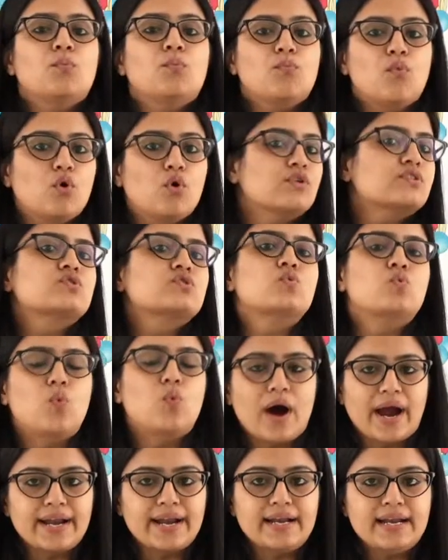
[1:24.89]
most
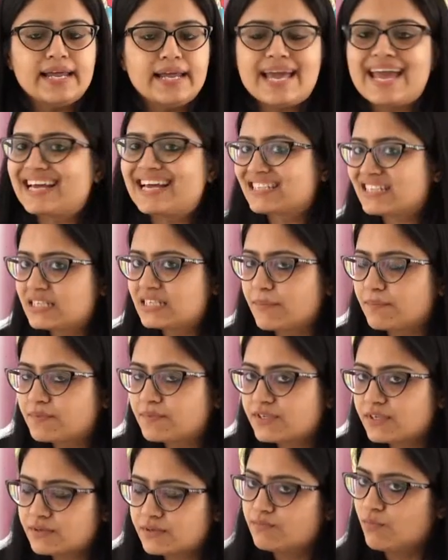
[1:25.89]
widely
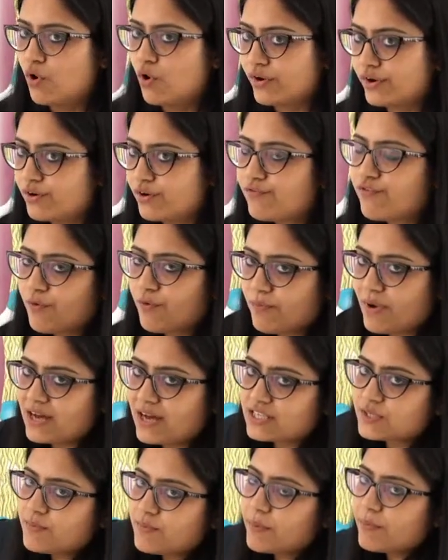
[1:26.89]
accepted model for
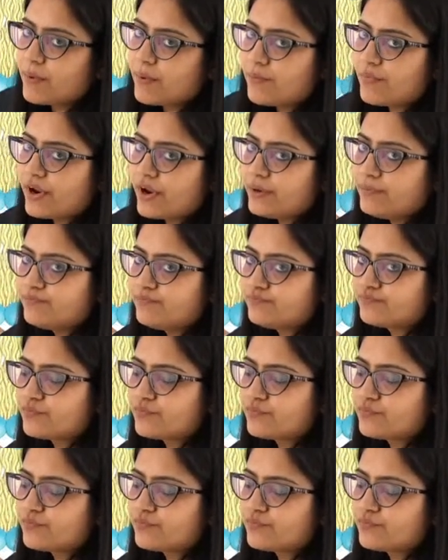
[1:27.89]
plasma membrane?